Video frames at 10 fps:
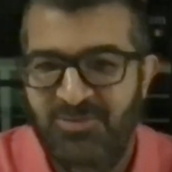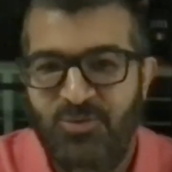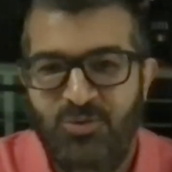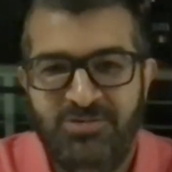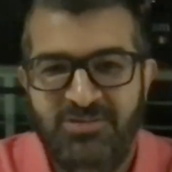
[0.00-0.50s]

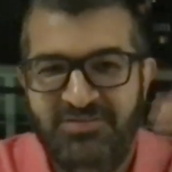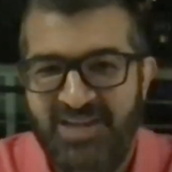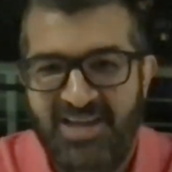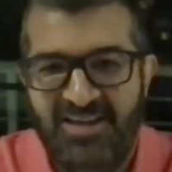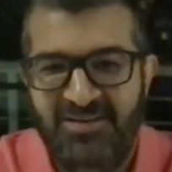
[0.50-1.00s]
orders of
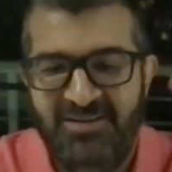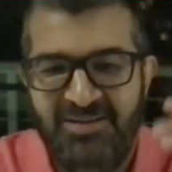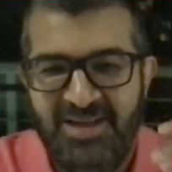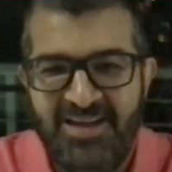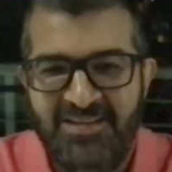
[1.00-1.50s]

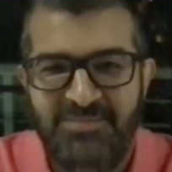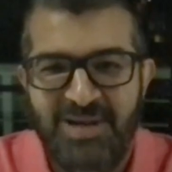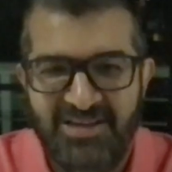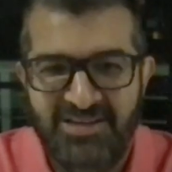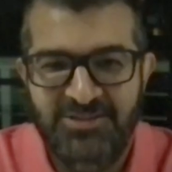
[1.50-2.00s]
10x
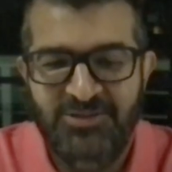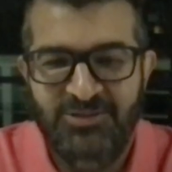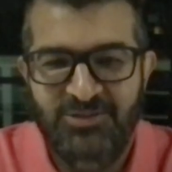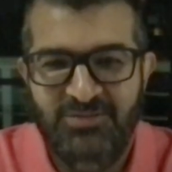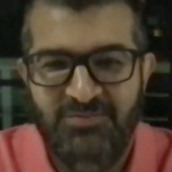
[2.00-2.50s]

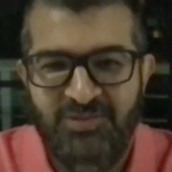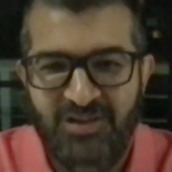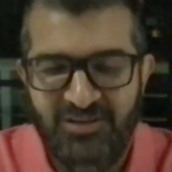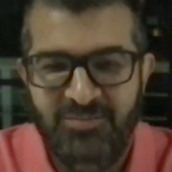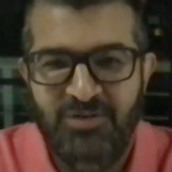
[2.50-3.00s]
magnitude
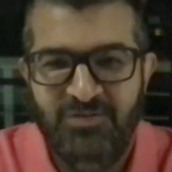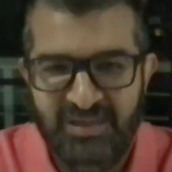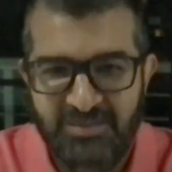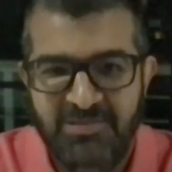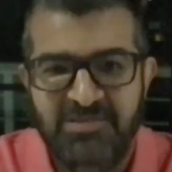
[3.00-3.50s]
volume of
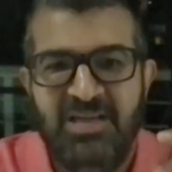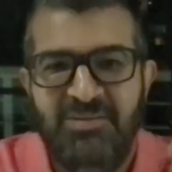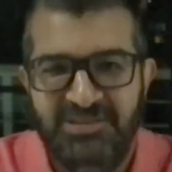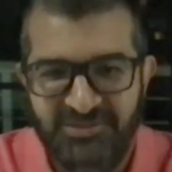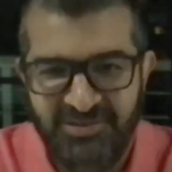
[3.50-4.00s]
emails
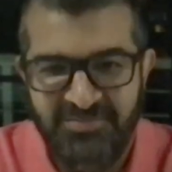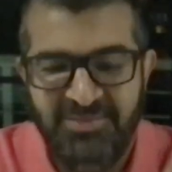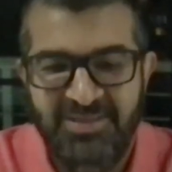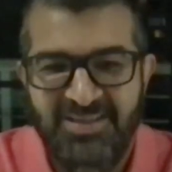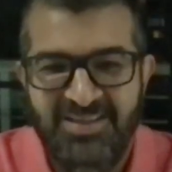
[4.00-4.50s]
coming to him.